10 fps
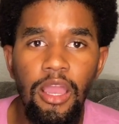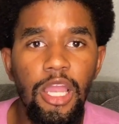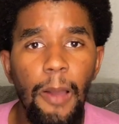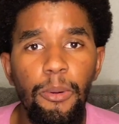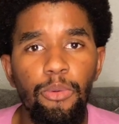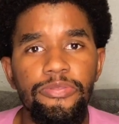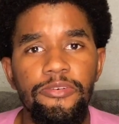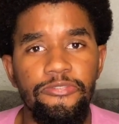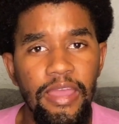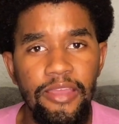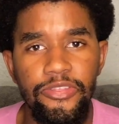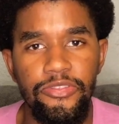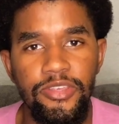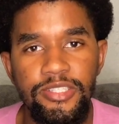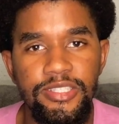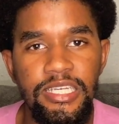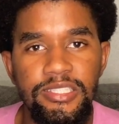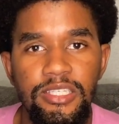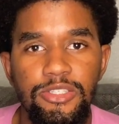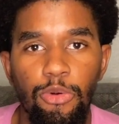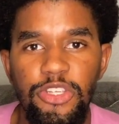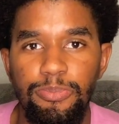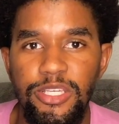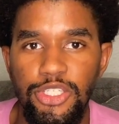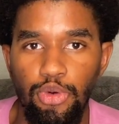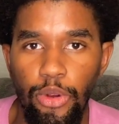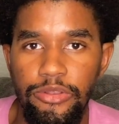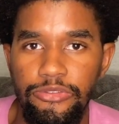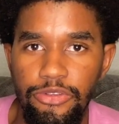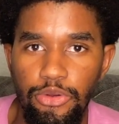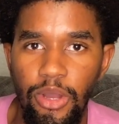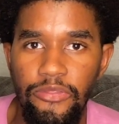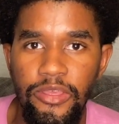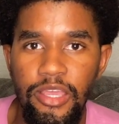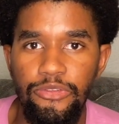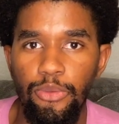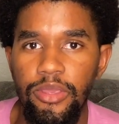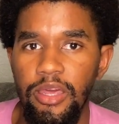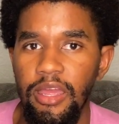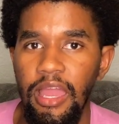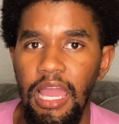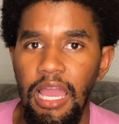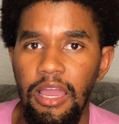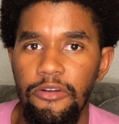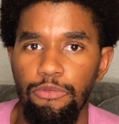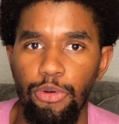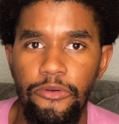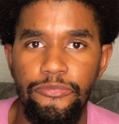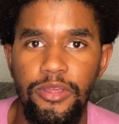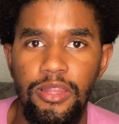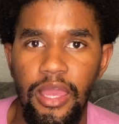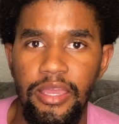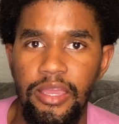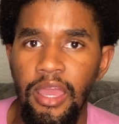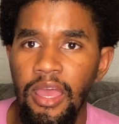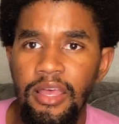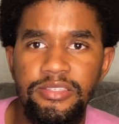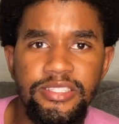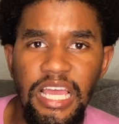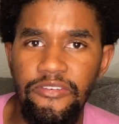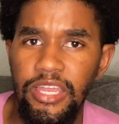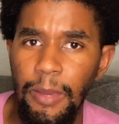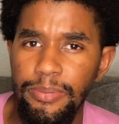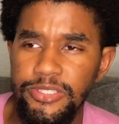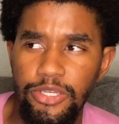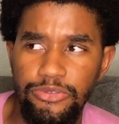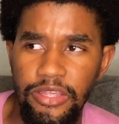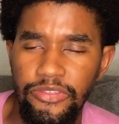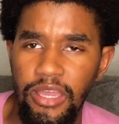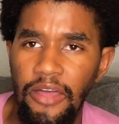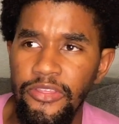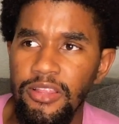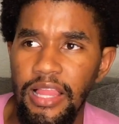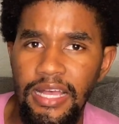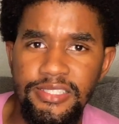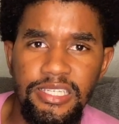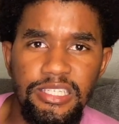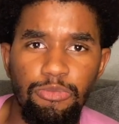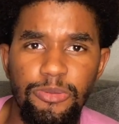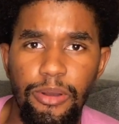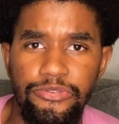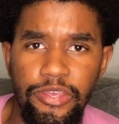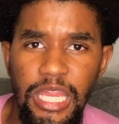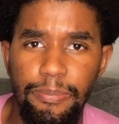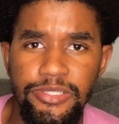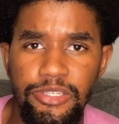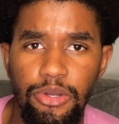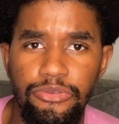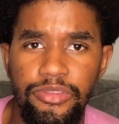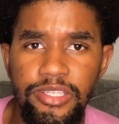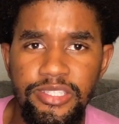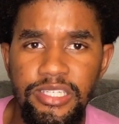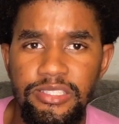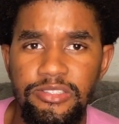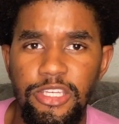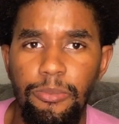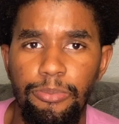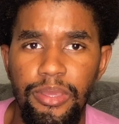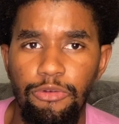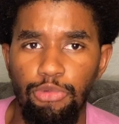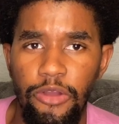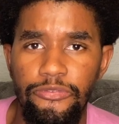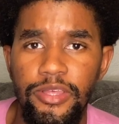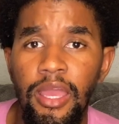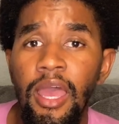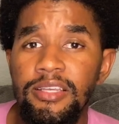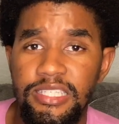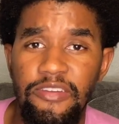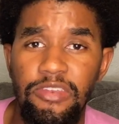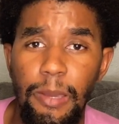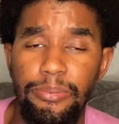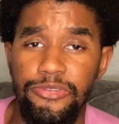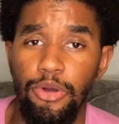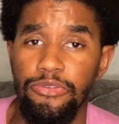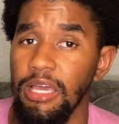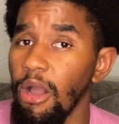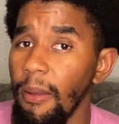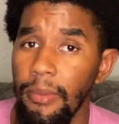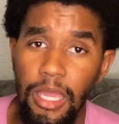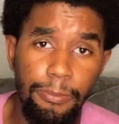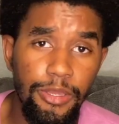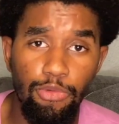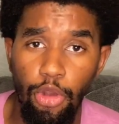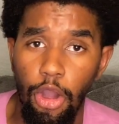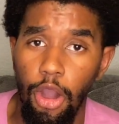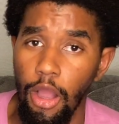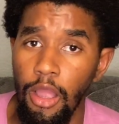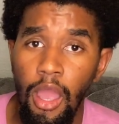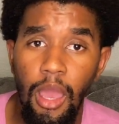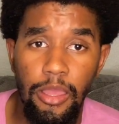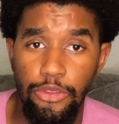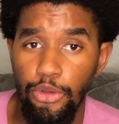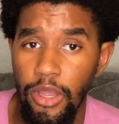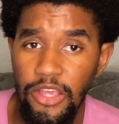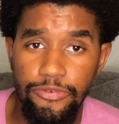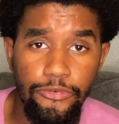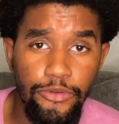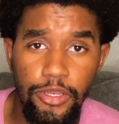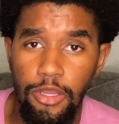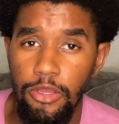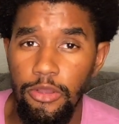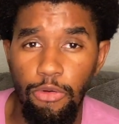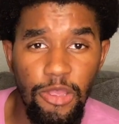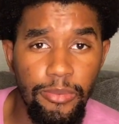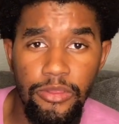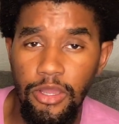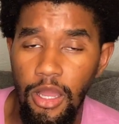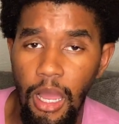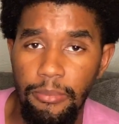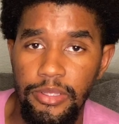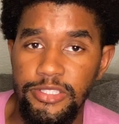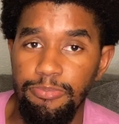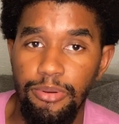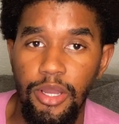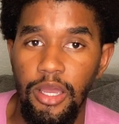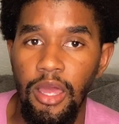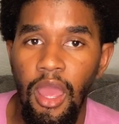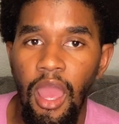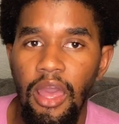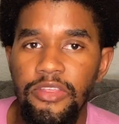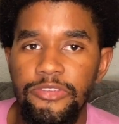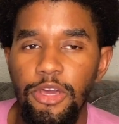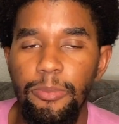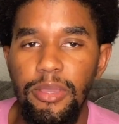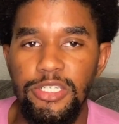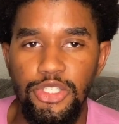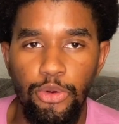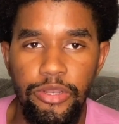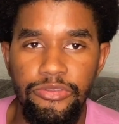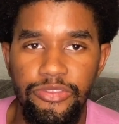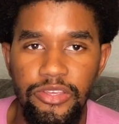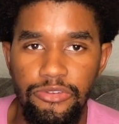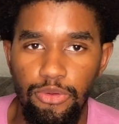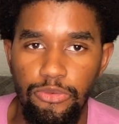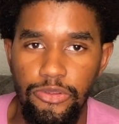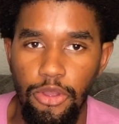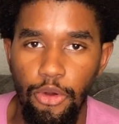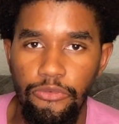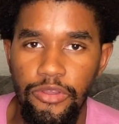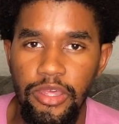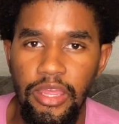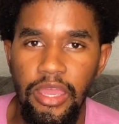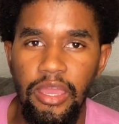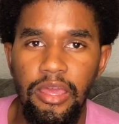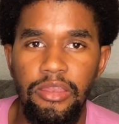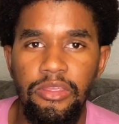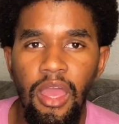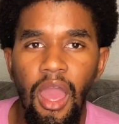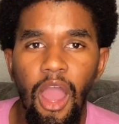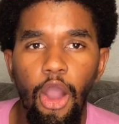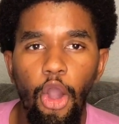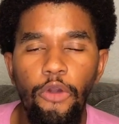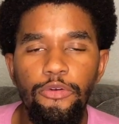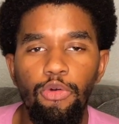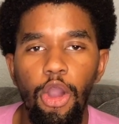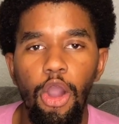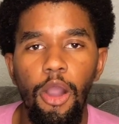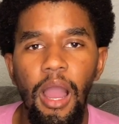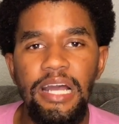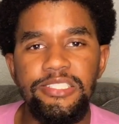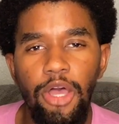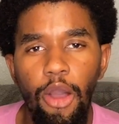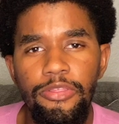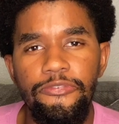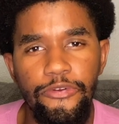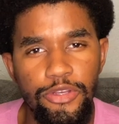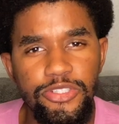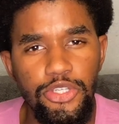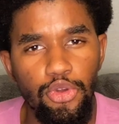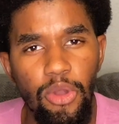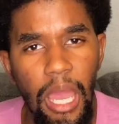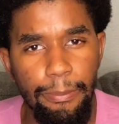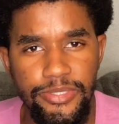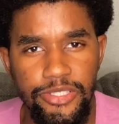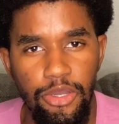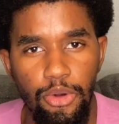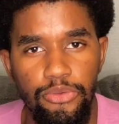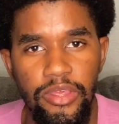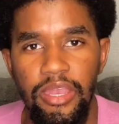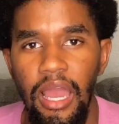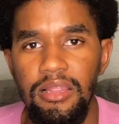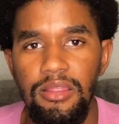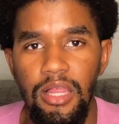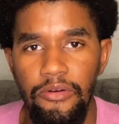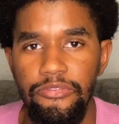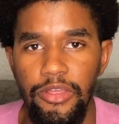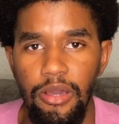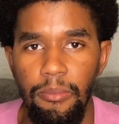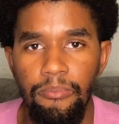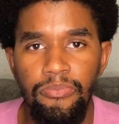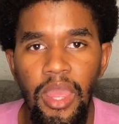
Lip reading: Coupled with the fact that this season is going to be shortened too. I think it's only going to have roughly like 7 episodes, I think. I think last season was about 10 episodes. This season is going to be roughly 7 episodes. Now, I may be wrong, and you guys feel free to correct me in the comments, but it's going to be a shortened season due to COVID. And overall, I saw the first 2 episodes, and I loved them.